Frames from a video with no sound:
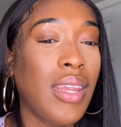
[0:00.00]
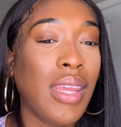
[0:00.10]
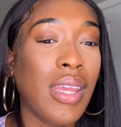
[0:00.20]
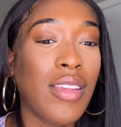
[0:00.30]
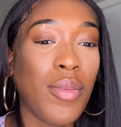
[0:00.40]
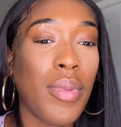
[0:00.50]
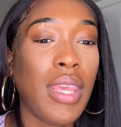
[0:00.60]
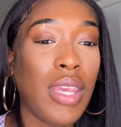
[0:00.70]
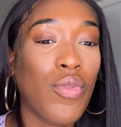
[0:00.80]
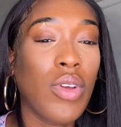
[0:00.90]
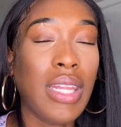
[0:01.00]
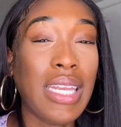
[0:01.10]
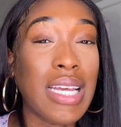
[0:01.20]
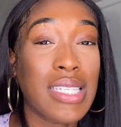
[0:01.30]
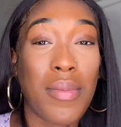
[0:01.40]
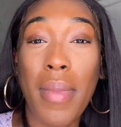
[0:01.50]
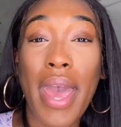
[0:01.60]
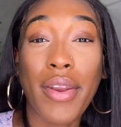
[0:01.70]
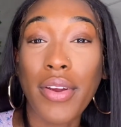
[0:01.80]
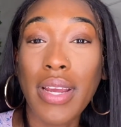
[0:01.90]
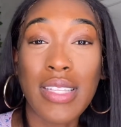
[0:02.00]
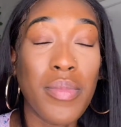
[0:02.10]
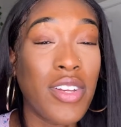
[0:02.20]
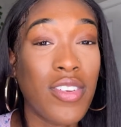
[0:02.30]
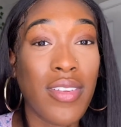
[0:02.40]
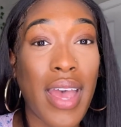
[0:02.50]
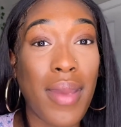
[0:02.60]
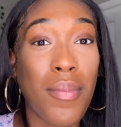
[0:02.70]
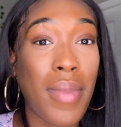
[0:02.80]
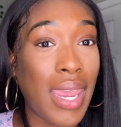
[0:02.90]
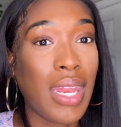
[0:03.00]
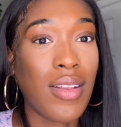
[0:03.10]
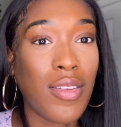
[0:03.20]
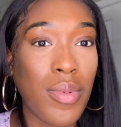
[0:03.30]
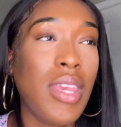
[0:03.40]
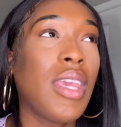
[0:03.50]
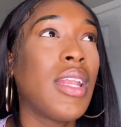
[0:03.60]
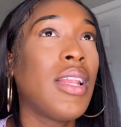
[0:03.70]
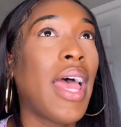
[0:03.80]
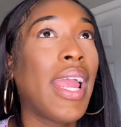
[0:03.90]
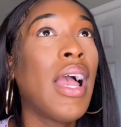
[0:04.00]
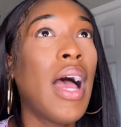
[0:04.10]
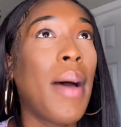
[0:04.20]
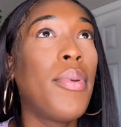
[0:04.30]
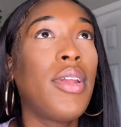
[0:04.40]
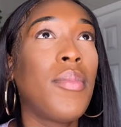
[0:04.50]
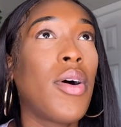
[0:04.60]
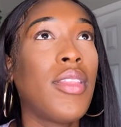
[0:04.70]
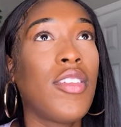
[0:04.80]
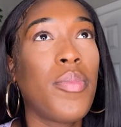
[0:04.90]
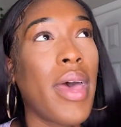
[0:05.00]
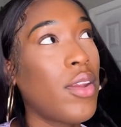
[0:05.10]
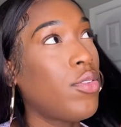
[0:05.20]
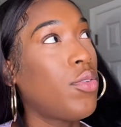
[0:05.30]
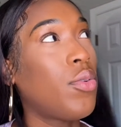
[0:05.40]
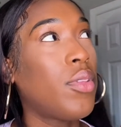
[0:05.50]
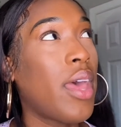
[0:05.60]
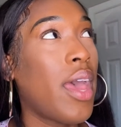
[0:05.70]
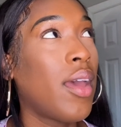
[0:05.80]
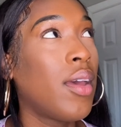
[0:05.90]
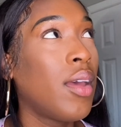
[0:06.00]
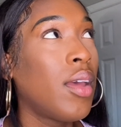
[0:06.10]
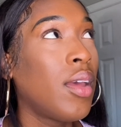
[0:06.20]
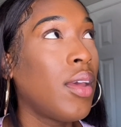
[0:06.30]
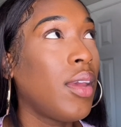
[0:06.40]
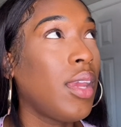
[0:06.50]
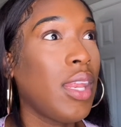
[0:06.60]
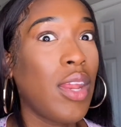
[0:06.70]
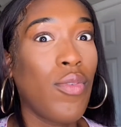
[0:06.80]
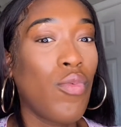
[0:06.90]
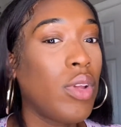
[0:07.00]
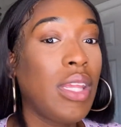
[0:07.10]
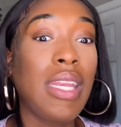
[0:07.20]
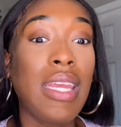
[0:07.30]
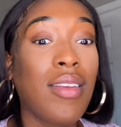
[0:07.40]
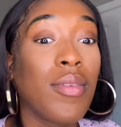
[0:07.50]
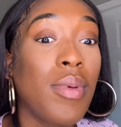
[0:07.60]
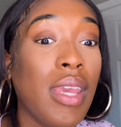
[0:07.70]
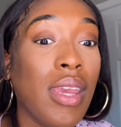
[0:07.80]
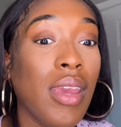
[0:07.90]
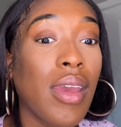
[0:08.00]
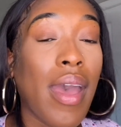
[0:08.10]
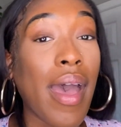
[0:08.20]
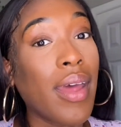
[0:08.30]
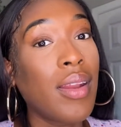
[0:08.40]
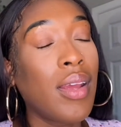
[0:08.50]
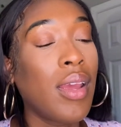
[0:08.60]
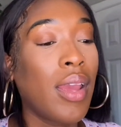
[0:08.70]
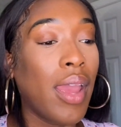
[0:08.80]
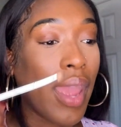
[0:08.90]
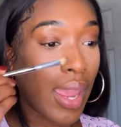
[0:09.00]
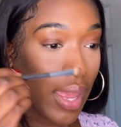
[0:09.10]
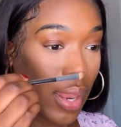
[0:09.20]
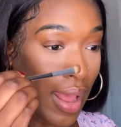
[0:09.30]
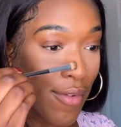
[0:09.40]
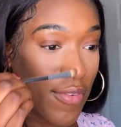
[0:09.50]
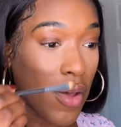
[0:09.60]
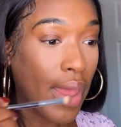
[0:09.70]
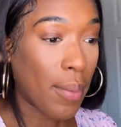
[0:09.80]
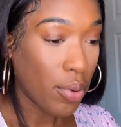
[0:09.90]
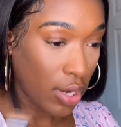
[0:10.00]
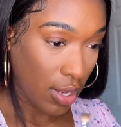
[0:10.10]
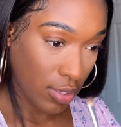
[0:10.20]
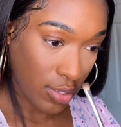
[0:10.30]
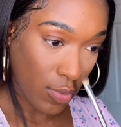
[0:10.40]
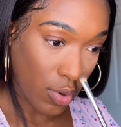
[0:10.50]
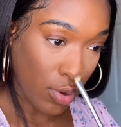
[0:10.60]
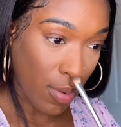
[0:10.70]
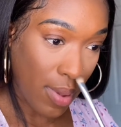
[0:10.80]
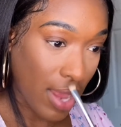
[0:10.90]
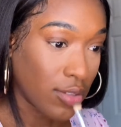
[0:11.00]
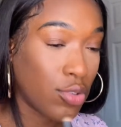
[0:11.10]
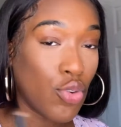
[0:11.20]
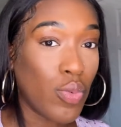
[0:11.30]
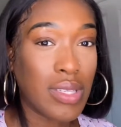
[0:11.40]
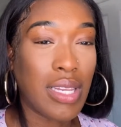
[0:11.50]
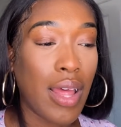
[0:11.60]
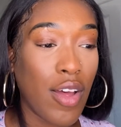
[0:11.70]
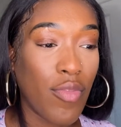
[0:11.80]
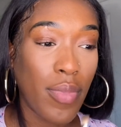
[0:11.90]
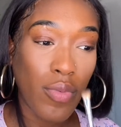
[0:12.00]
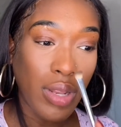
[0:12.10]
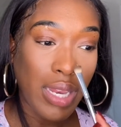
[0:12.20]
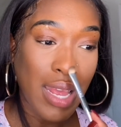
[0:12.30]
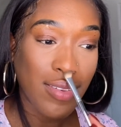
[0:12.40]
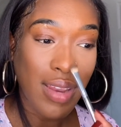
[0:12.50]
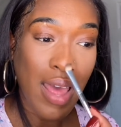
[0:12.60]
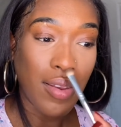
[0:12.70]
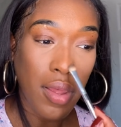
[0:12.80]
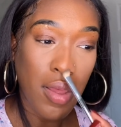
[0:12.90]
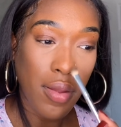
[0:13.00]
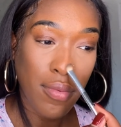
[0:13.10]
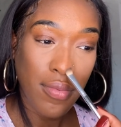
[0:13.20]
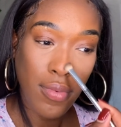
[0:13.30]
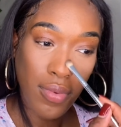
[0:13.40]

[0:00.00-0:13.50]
his opinion really doesn't matter as much as I made it to be. And like, I put him on this pedestal that he didn't really need to be at. And I felt like putting someone on a pedestal was love, but really that's not love.